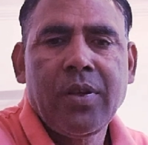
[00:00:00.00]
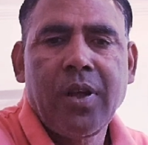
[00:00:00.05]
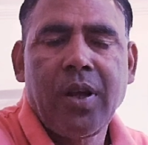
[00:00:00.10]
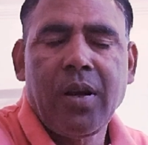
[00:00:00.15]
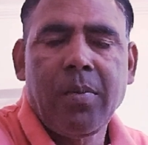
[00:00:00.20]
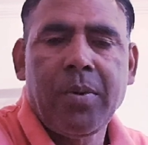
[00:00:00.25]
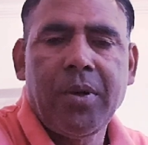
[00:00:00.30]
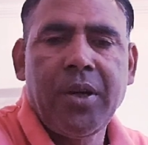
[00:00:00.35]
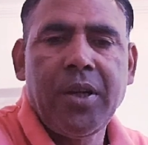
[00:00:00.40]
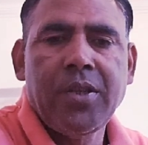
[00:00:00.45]

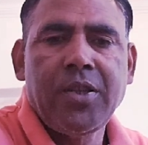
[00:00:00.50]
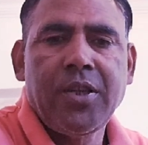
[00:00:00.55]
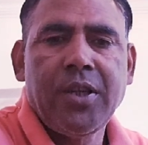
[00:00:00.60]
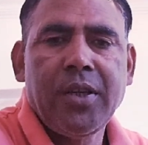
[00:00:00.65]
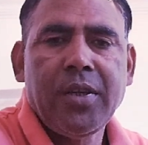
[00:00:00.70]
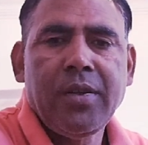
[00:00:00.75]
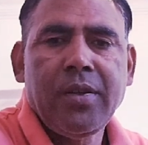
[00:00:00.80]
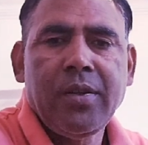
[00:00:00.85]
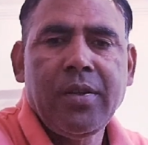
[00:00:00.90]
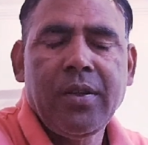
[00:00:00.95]
of
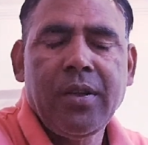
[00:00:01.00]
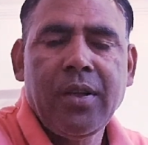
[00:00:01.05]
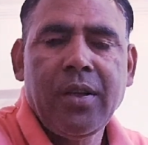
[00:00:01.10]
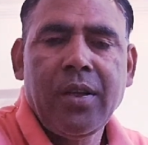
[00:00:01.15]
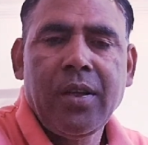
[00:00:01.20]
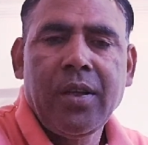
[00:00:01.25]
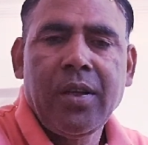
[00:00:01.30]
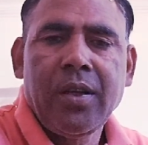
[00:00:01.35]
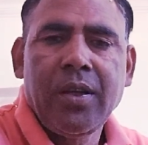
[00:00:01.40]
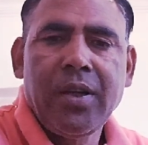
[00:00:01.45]
teaching
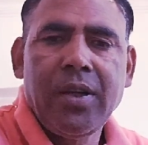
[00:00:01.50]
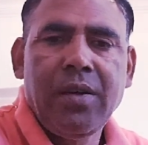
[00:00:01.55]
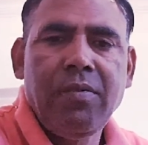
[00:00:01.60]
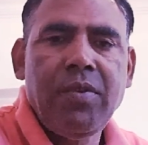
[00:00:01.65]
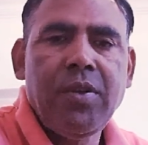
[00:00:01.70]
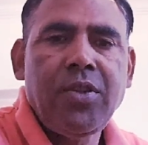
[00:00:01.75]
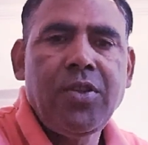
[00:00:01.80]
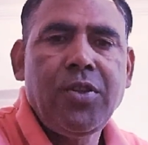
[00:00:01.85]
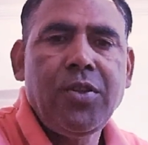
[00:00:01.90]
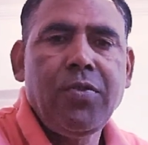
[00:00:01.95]
in
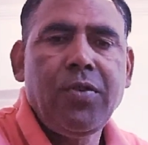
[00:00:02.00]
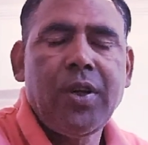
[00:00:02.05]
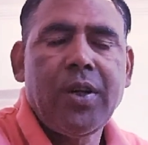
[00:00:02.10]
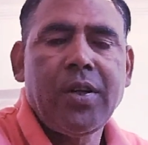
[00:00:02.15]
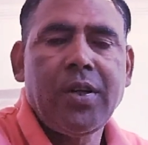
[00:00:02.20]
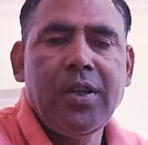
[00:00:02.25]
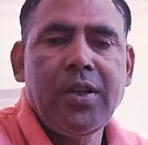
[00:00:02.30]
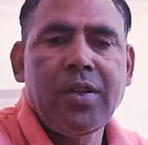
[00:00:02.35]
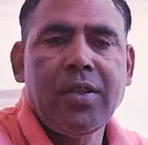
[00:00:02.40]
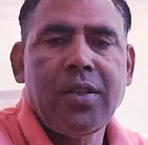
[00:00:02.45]
which your
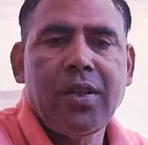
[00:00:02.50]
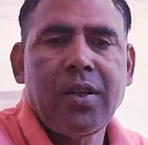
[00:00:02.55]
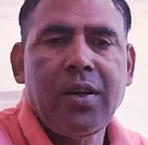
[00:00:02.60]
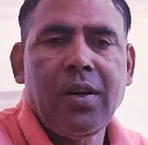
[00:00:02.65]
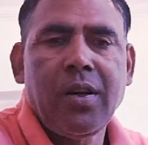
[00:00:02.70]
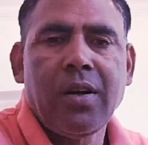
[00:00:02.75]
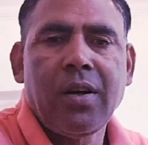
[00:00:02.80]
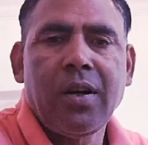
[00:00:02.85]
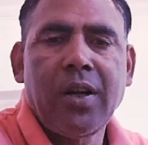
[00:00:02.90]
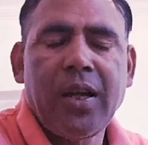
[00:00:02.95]
teacher
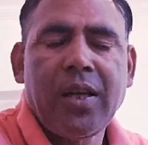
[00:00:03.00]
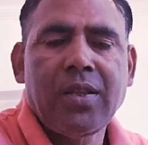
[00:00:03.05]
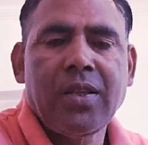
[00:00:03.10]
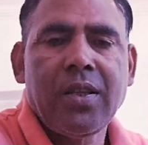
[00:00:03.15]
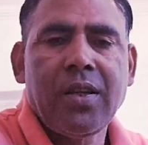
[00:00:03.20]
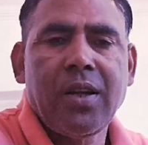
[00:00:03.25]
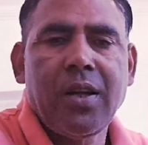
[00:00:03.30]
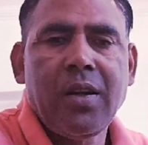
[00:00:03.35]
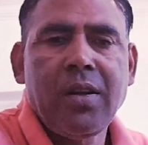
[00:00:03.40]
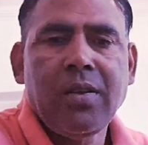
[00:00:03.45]
or
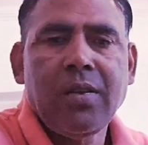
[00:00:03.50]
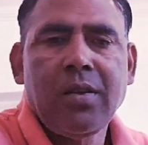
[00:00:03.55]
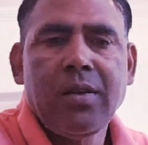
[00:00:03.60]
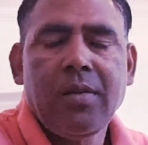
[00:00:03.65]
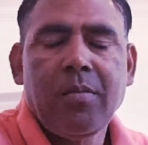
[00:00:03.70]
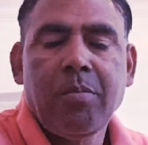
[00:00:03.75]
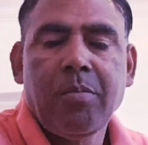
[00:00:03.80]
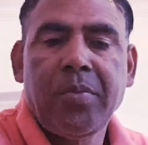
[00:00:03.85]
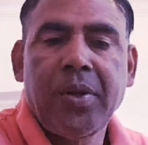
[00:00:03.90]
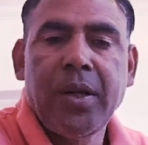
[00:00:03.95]
lecturer
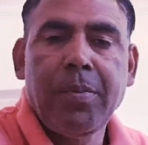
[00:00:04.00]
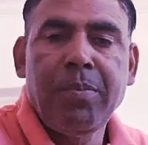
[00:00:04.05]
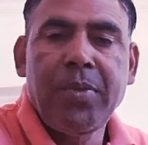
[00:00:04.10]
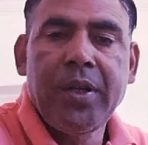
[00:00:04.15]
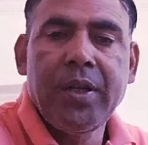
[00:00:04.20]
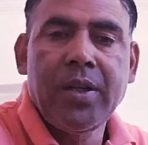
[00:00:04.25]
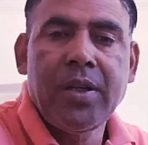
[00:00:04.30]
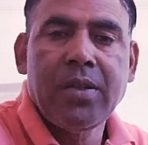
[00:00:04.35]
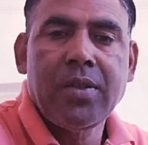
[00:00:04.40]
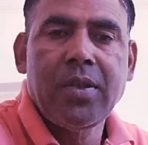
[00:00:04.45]

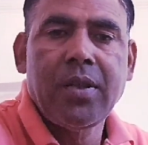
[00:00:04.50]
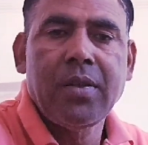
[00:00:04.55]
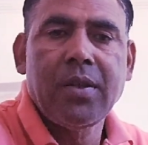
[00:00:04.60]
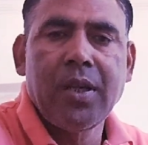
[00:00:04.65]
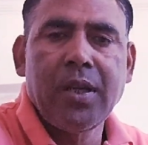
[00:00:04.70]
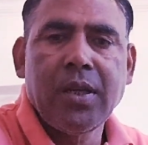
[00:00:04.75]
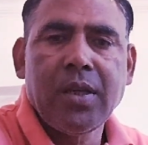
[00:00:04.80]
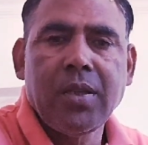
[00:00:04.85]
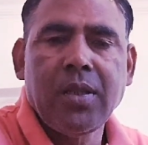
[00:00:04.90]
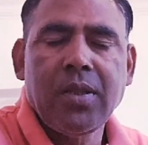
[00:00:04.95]
prepares the
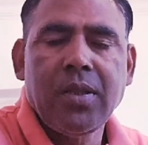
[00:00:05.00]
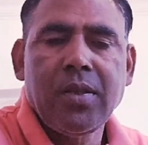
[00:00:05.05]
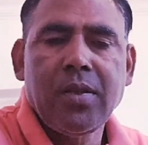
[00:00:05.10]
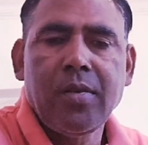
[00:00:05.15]
things,